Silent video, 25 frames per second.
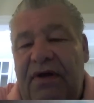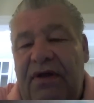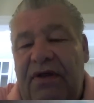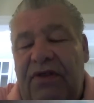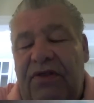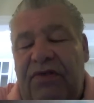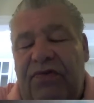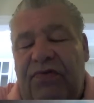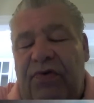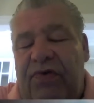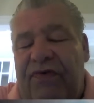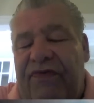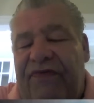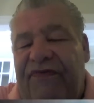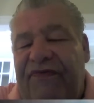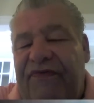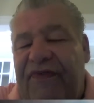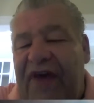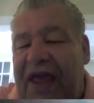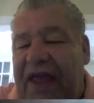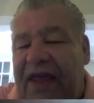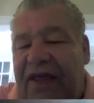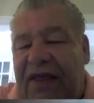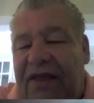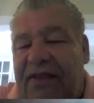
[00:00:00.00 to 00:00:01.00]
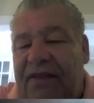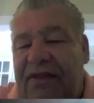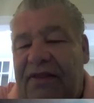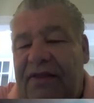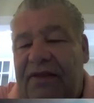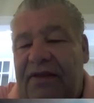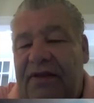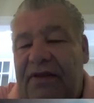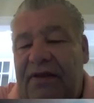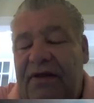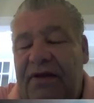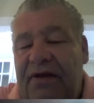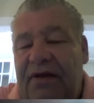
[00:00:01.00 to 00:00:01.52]
through
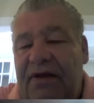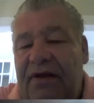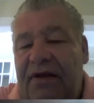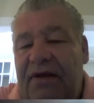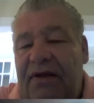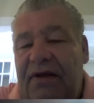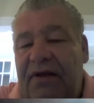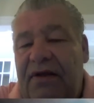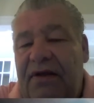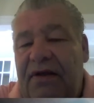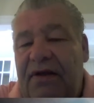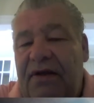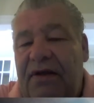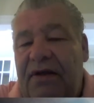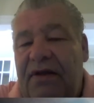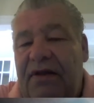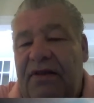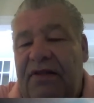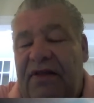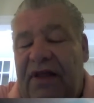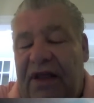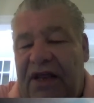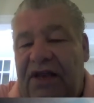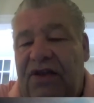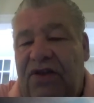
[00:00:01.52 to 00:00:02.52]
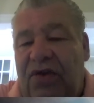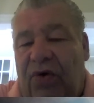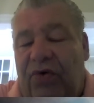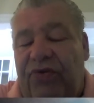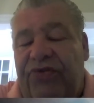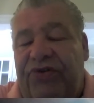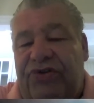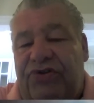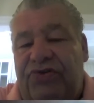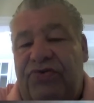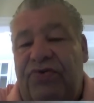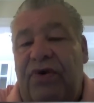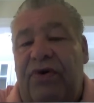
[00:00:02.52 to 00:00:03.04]
faith that he told
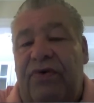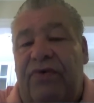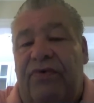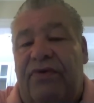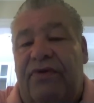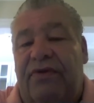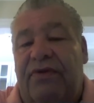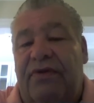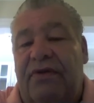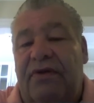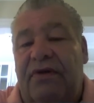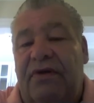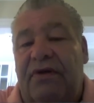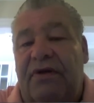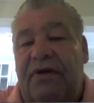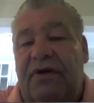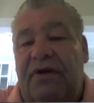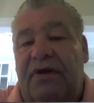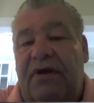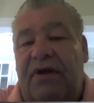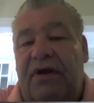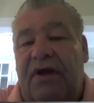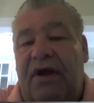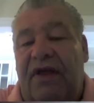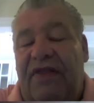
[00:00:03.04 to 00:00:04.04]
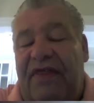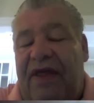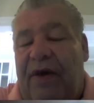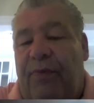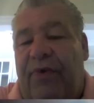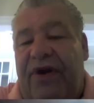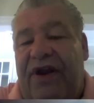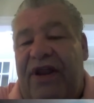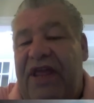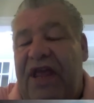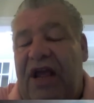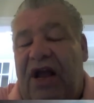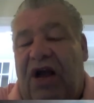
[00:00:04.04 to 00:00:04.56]
the truth and that
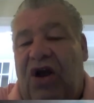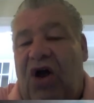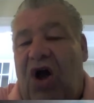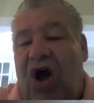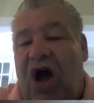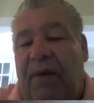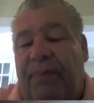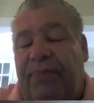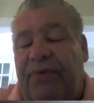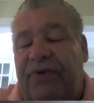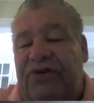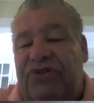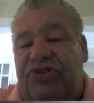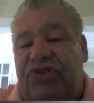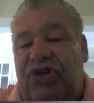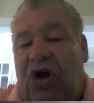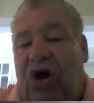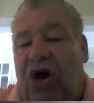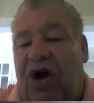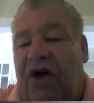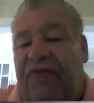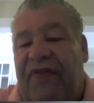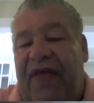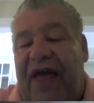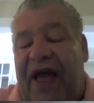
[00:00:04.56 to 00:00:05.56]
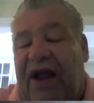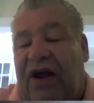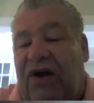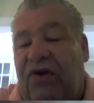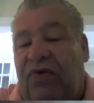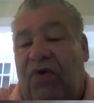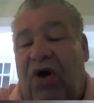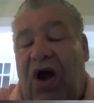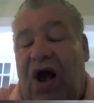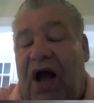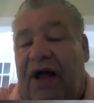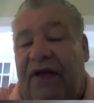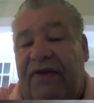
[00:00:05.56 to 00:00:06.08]
what he accomplished on that
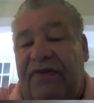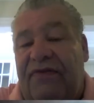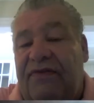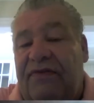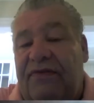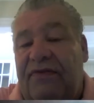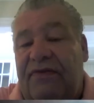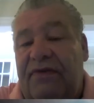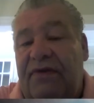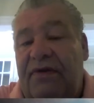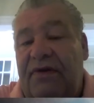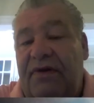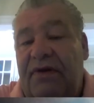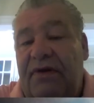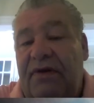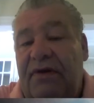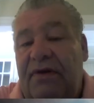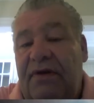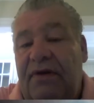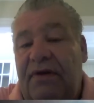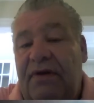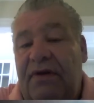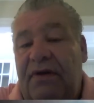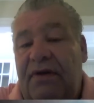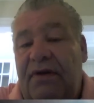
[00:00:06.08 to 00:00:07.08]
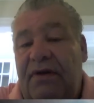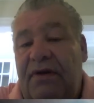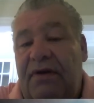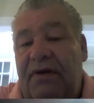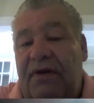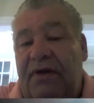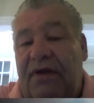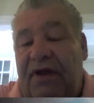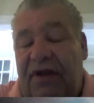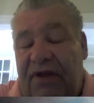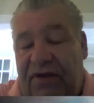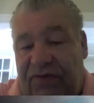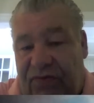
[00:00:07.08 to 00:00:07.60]
cross
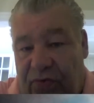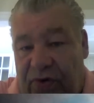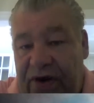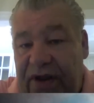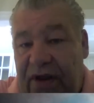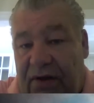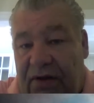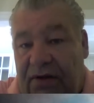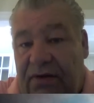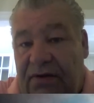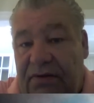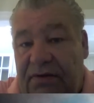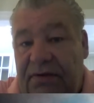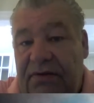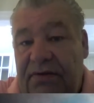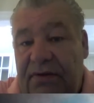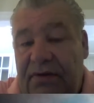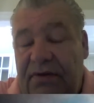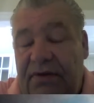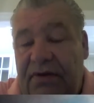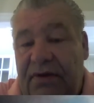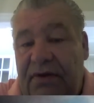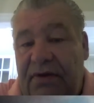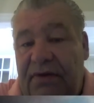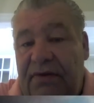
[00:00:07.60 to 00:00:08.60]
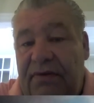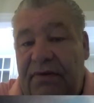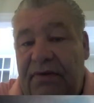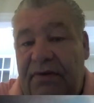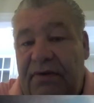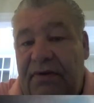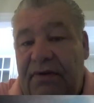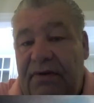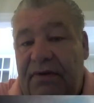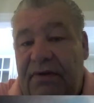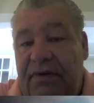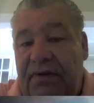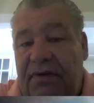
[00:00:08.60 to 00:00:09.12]
is real.
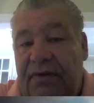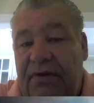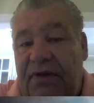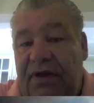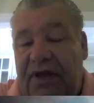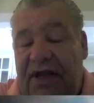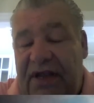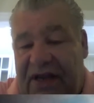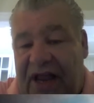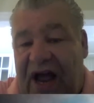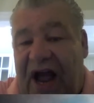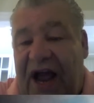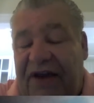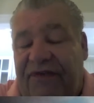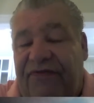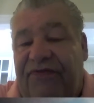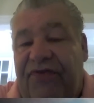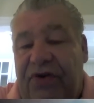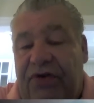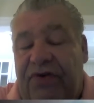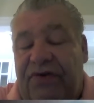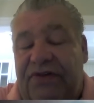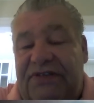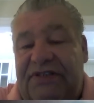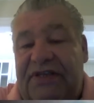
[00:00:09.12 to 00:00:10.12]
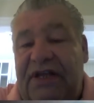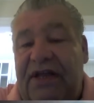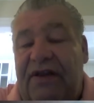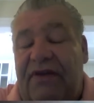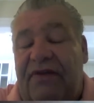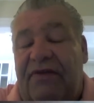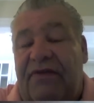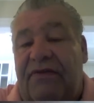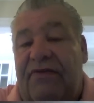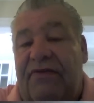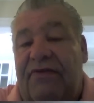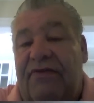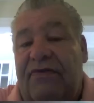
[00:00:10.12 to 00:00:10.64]
He died for your
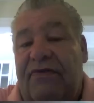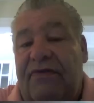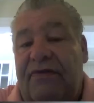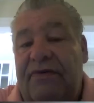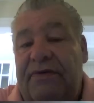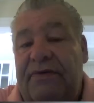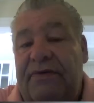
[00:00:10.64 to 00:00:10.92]
sins.